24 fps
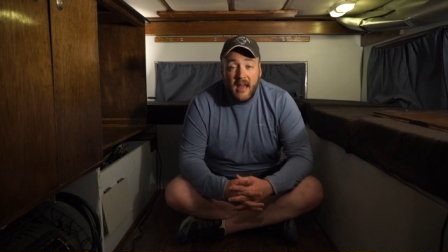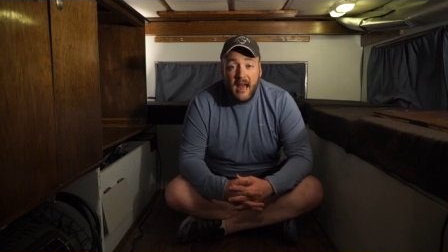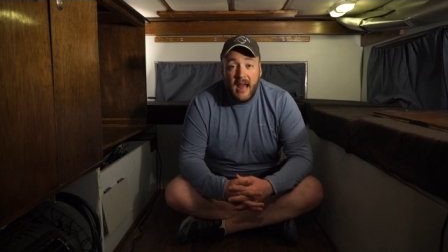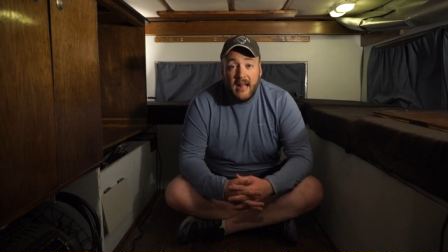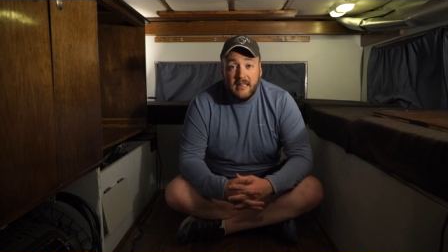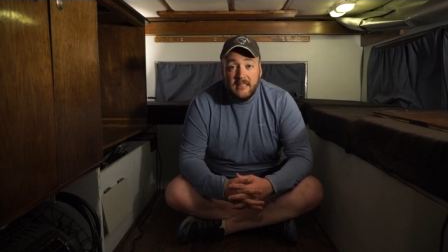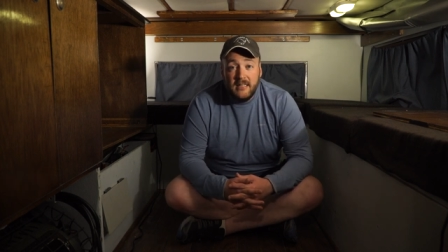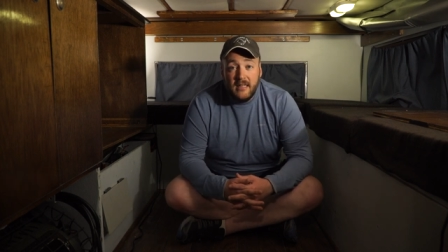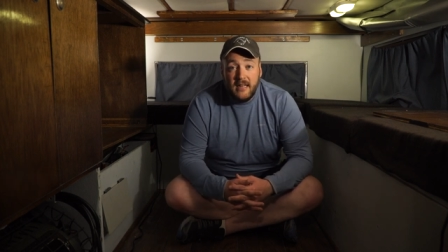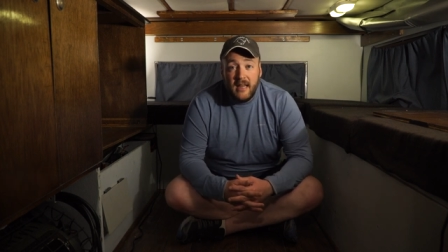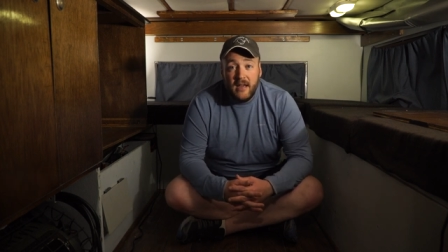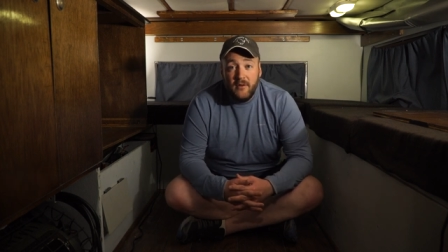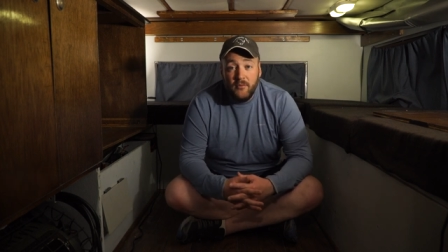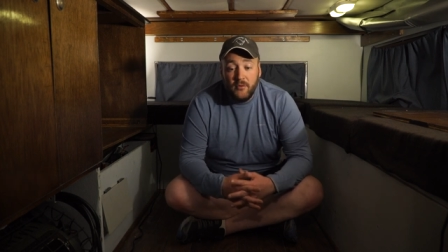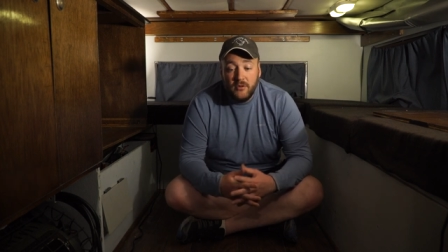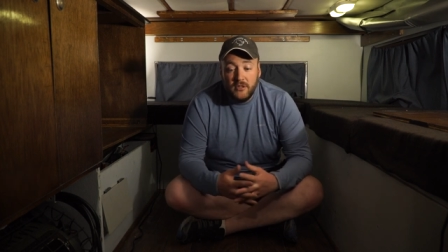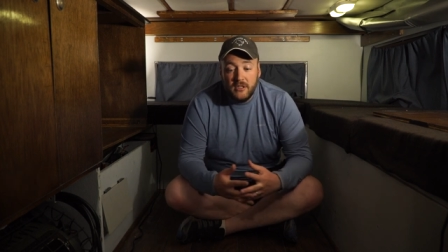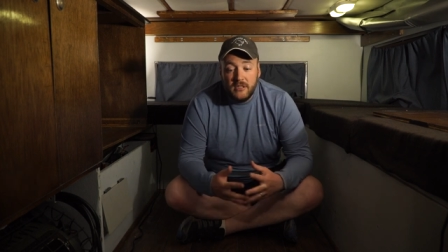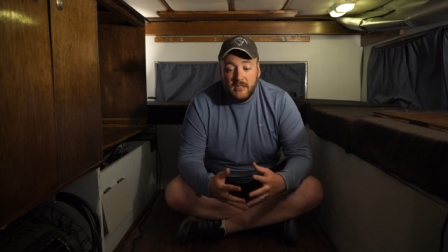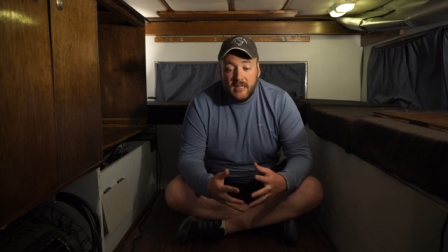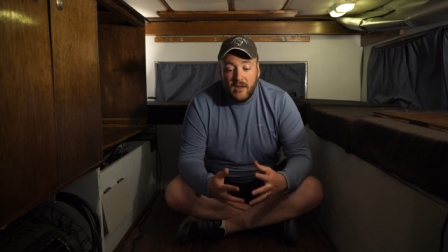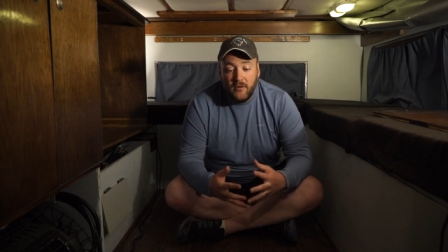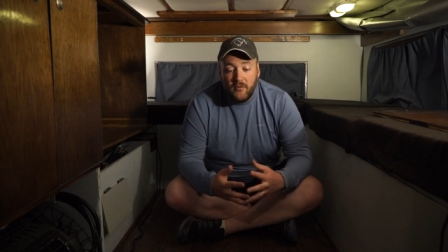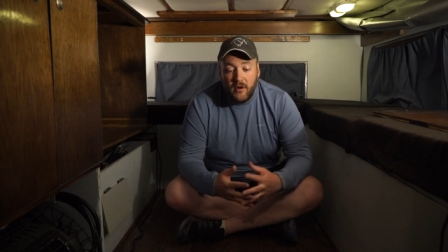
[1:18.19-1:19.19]
And today we'll
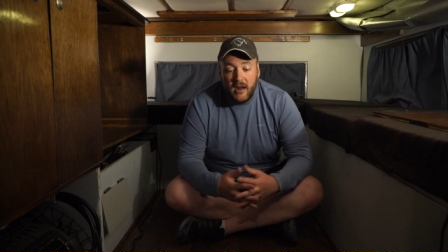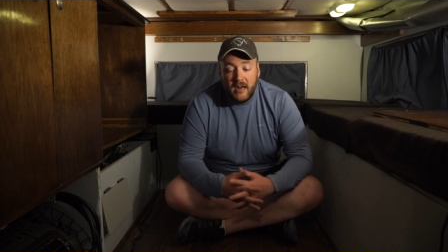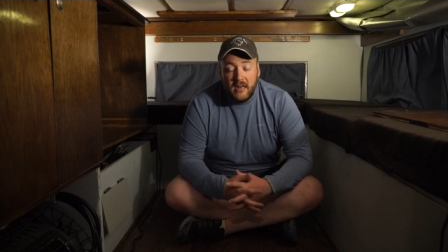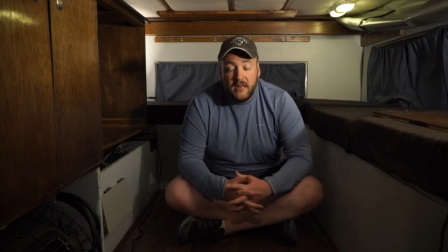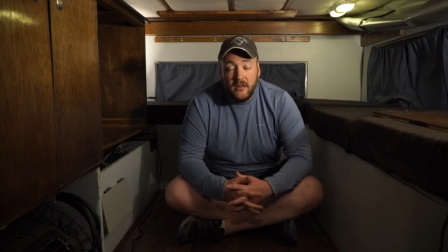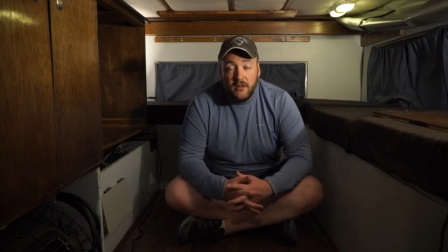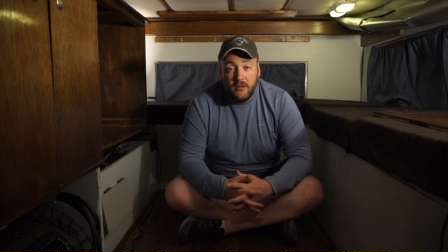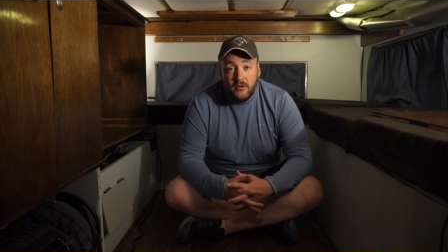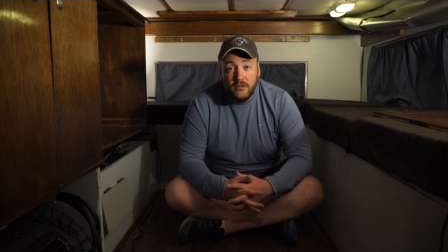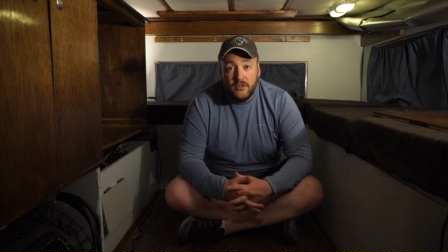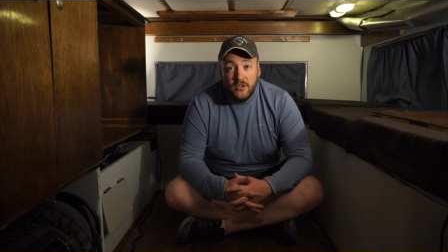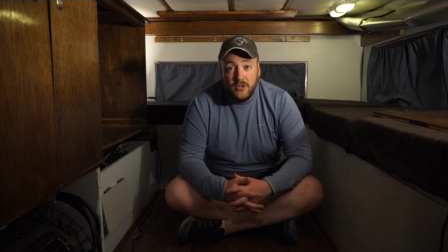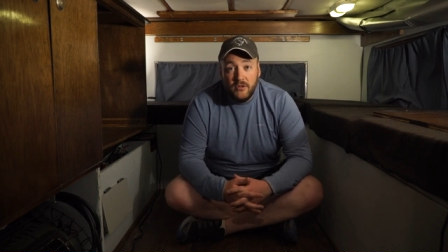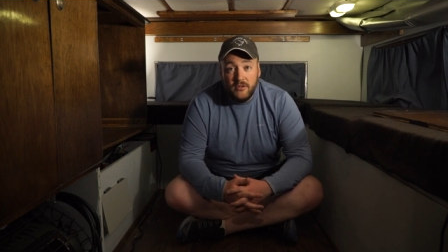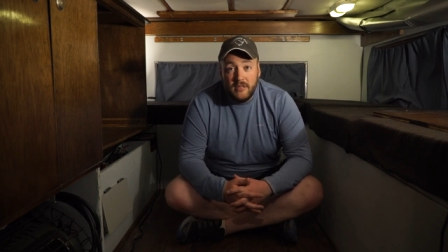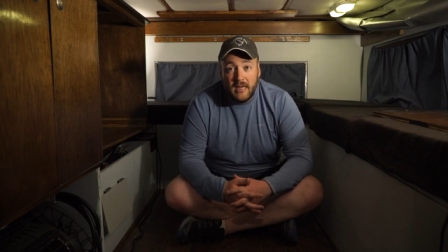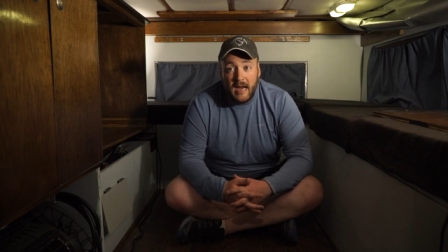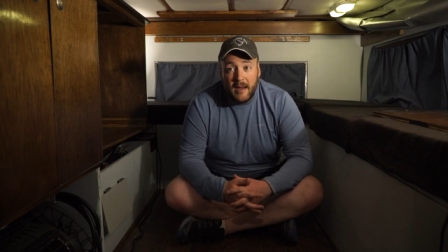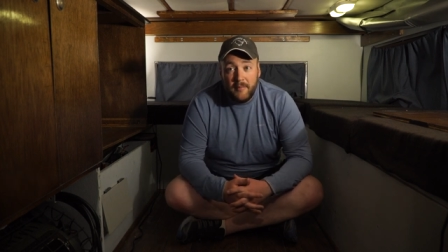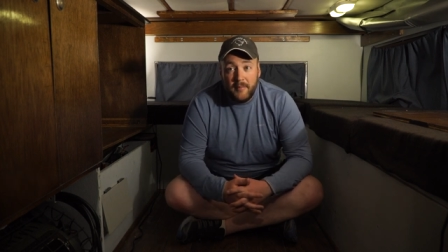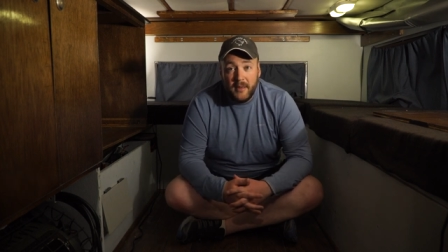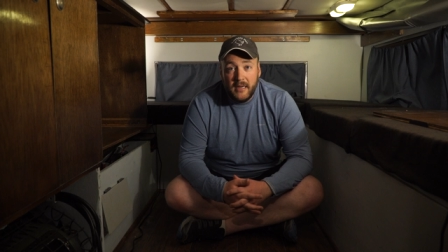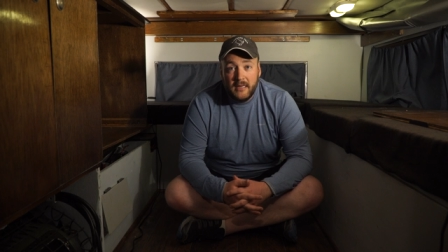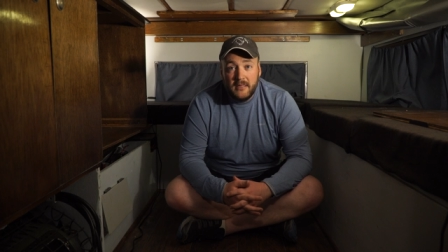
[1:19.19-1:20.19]
just get right into those new
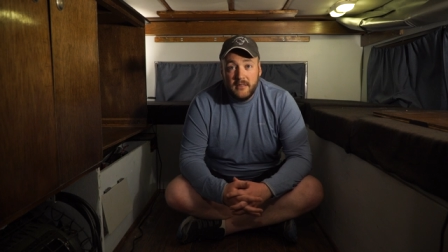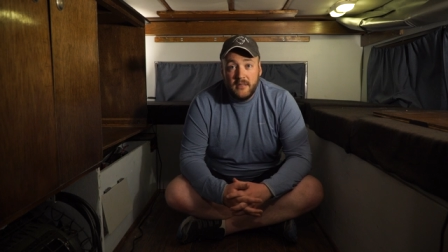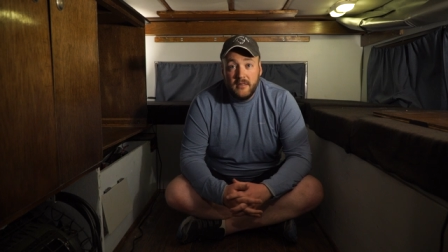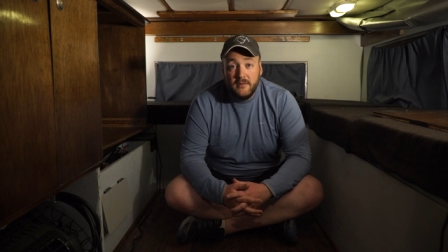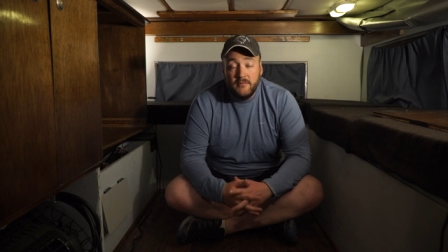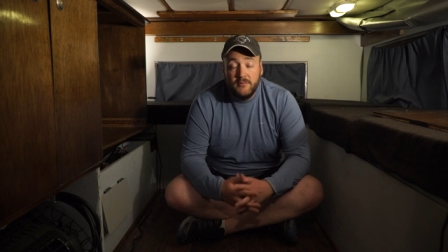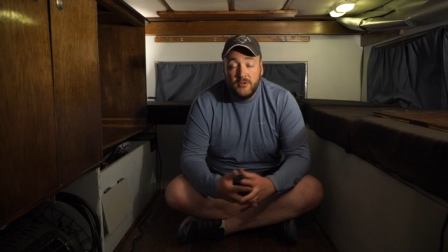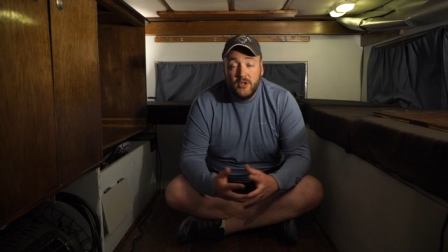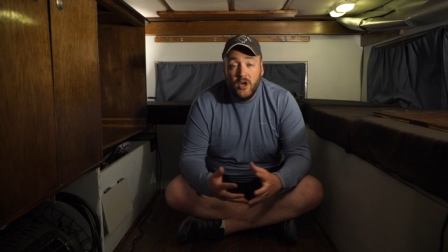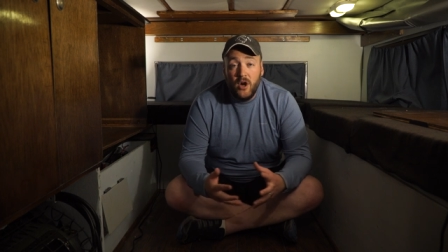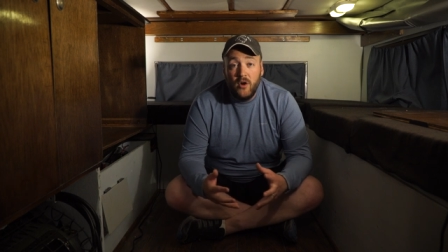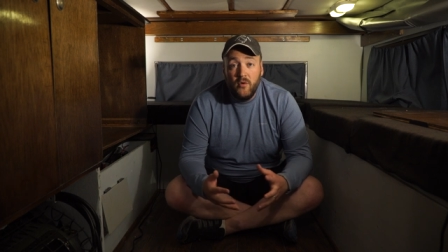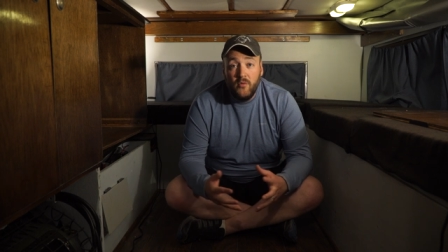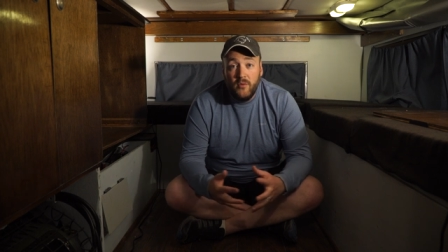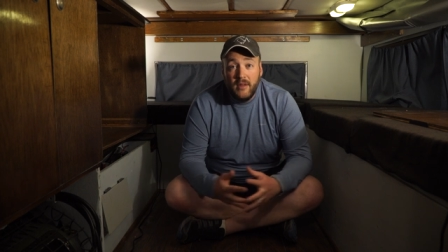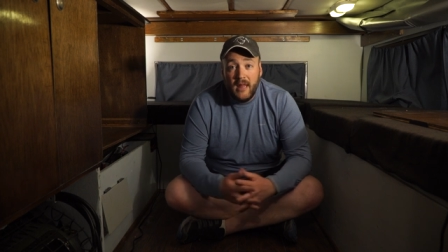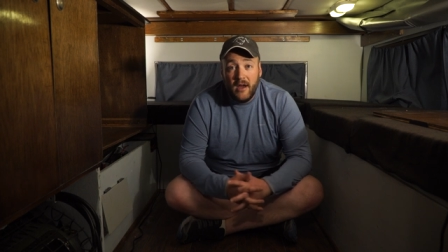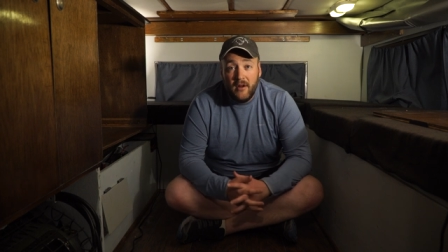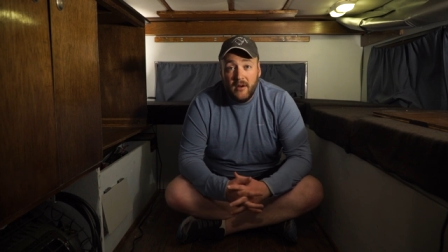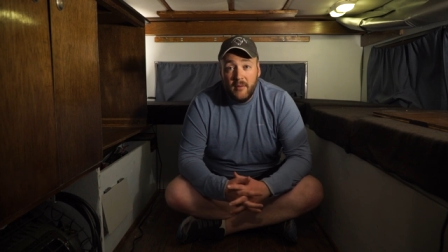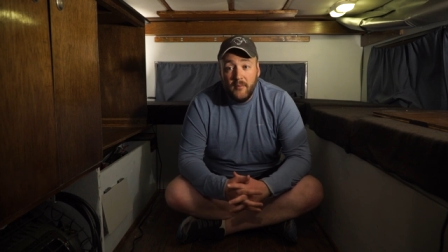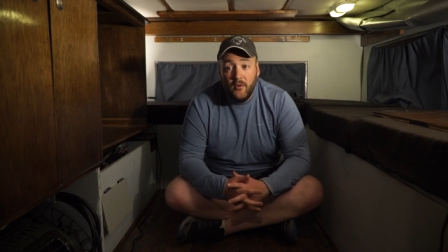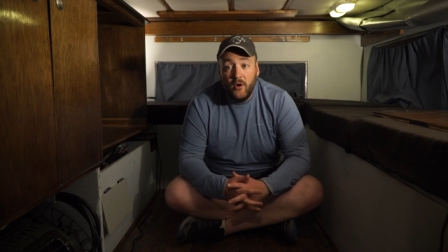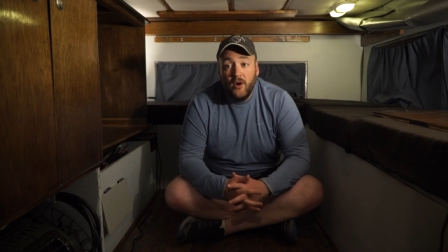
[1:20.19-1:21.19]
topics. So
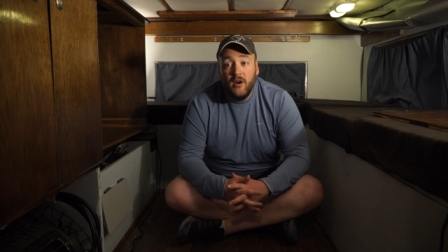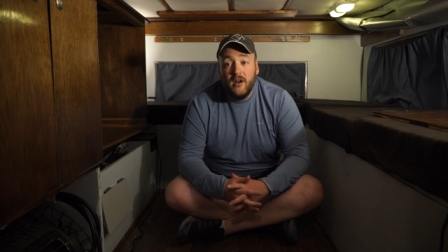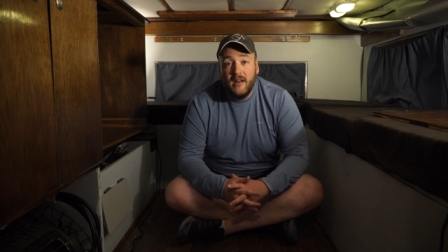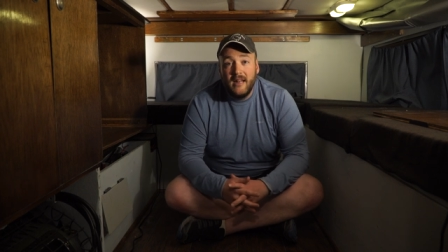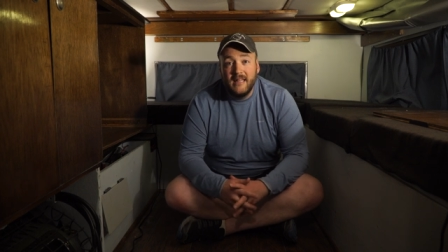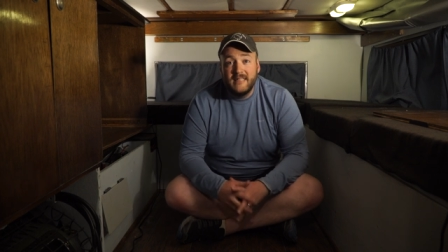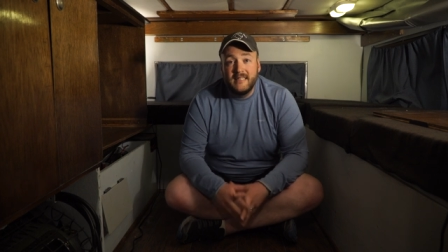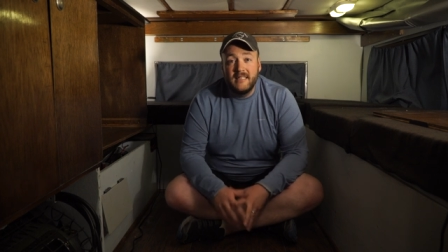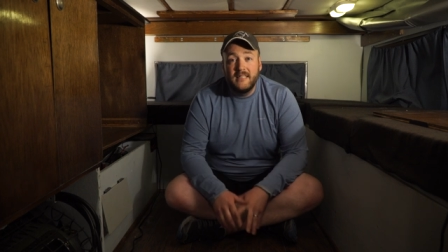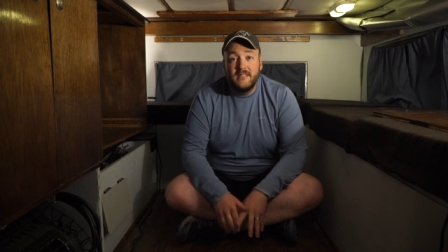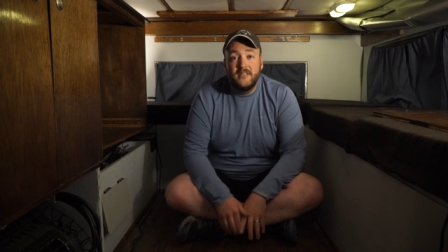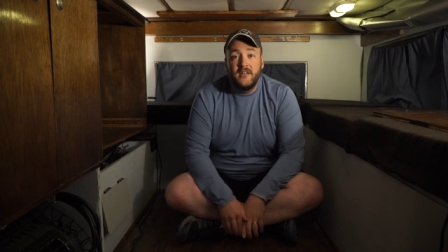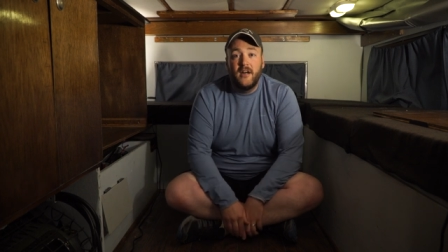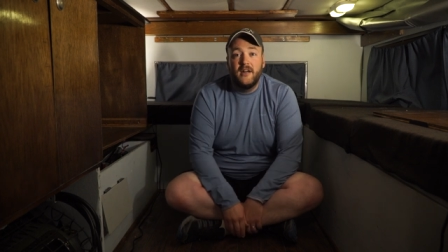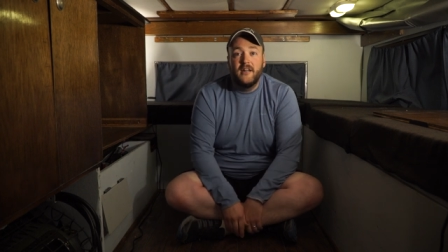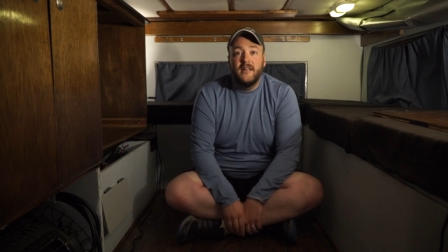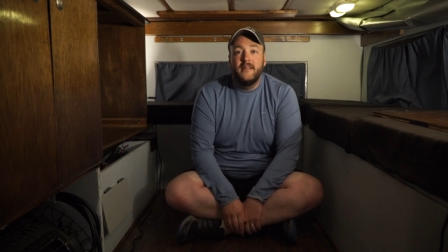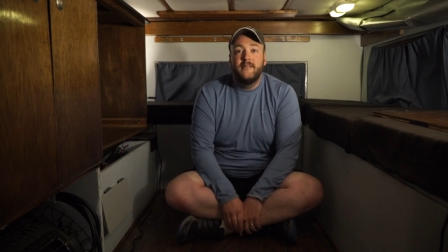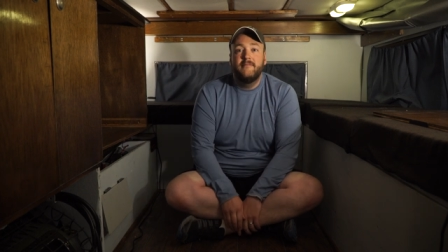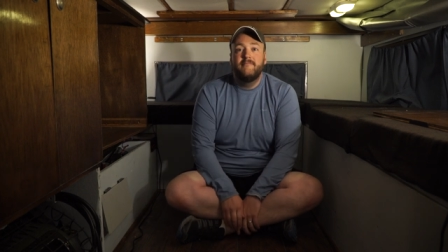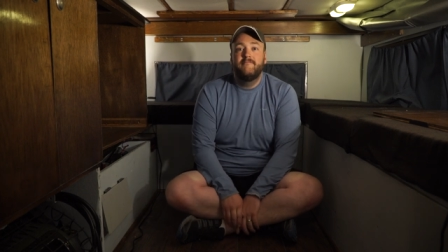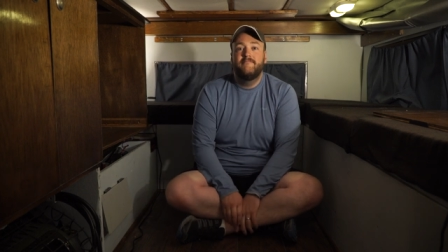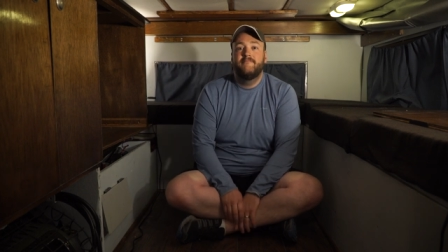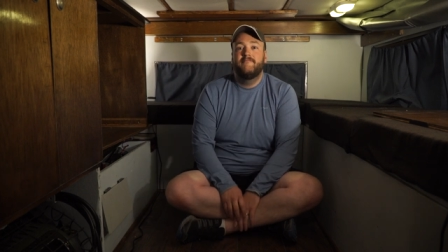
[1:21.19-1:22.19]
without any more, let's get started.